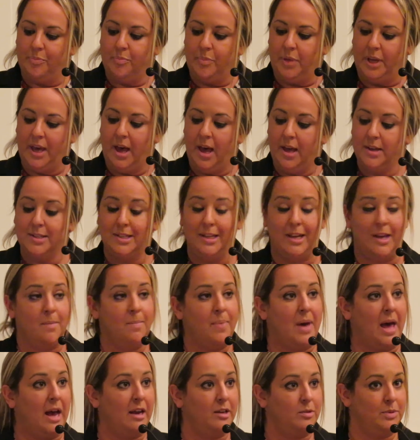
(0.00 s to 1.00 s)
Because the
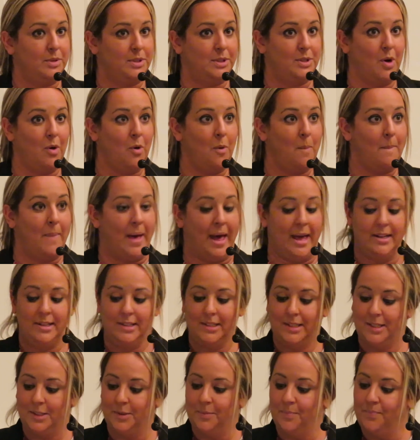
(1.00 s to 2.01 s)
impact was so
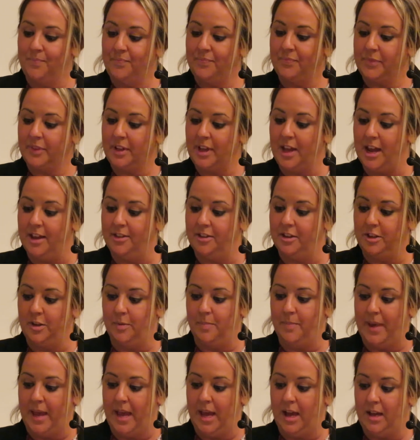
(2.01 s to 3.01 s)
immense and the
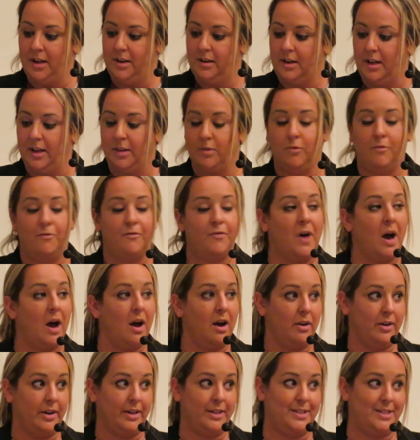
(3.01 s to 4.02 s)
demand
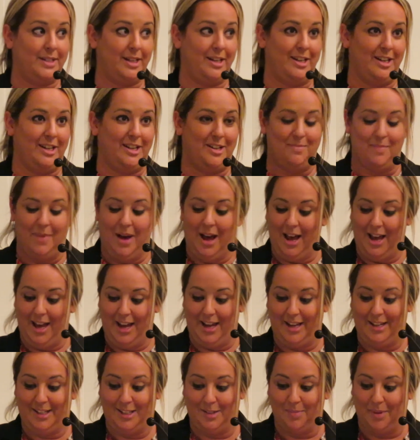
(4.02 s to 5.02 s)
far exceeded
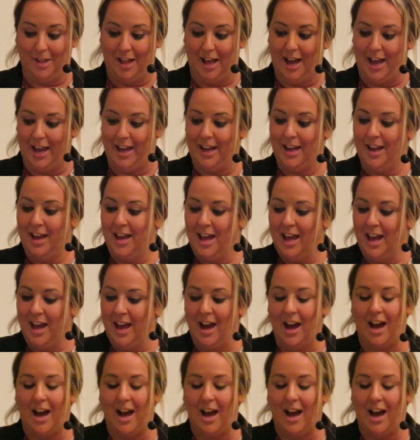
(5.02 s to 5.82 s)
my supply,